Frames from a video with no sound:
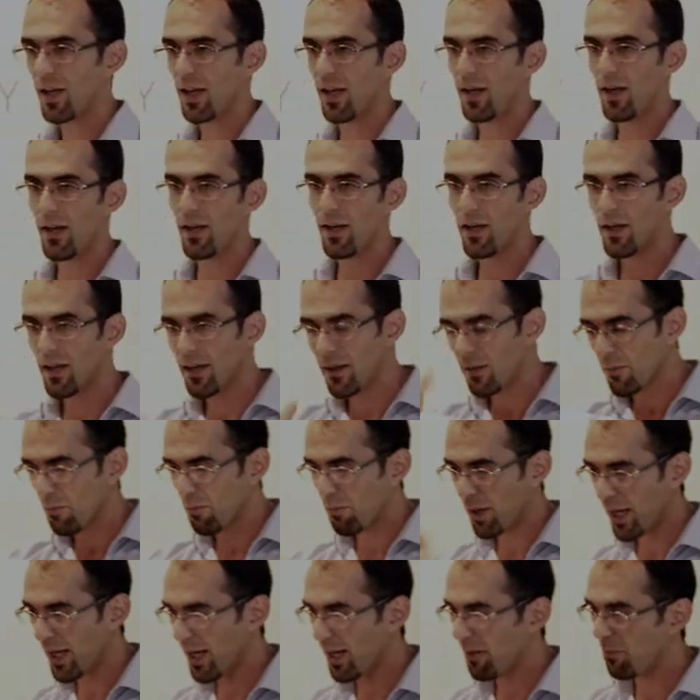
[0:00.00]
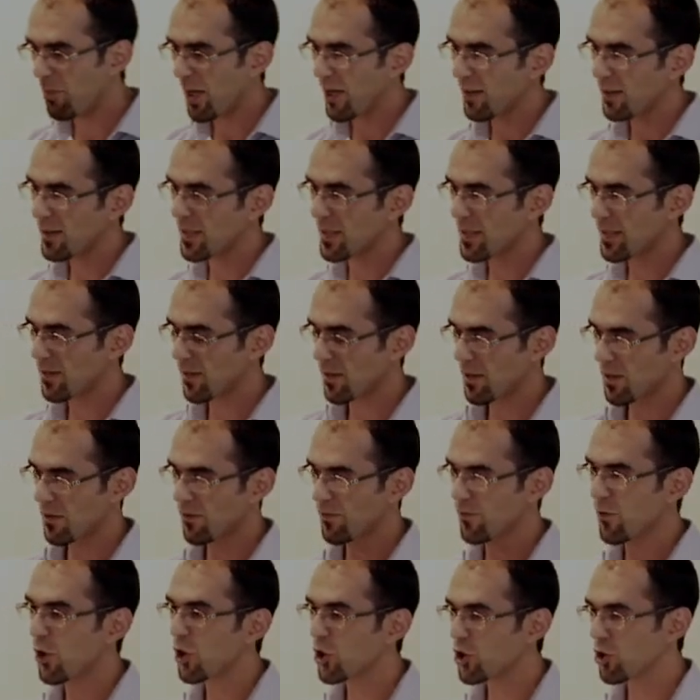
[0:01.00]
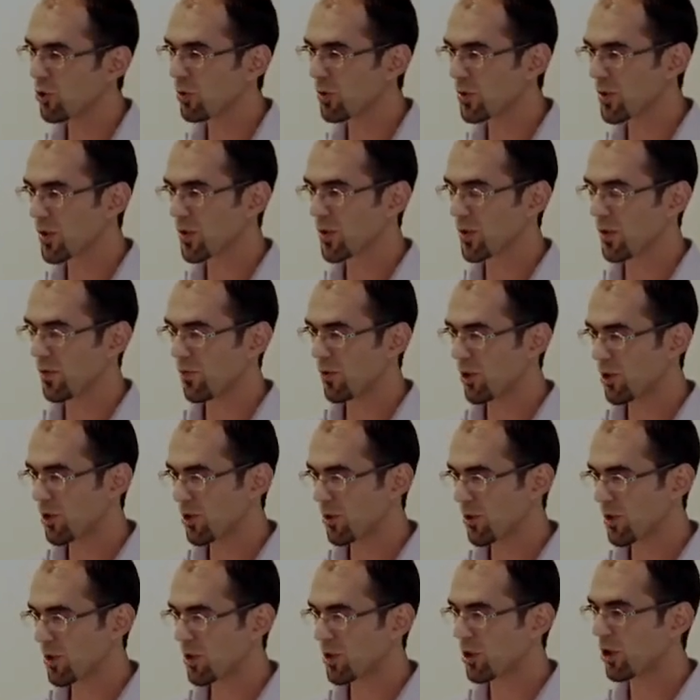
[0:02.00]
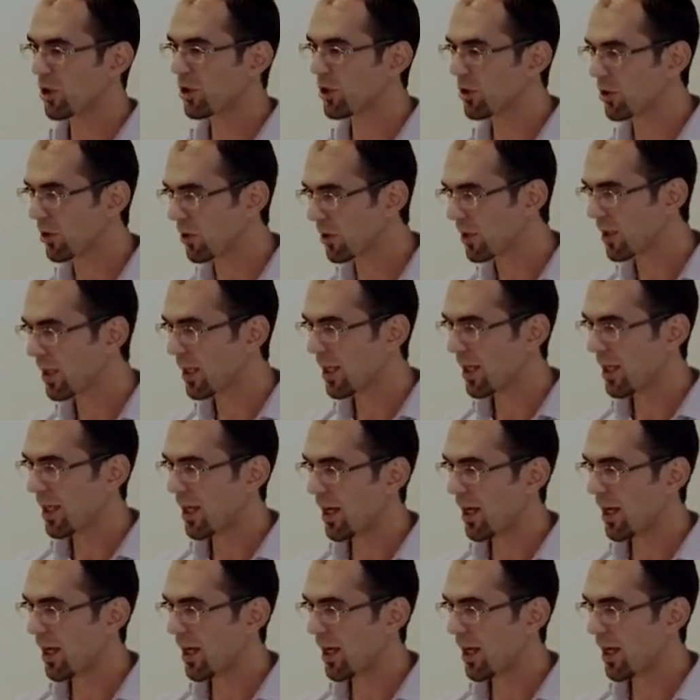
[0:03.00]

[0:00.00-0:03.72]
And by this sort of virtuous circle,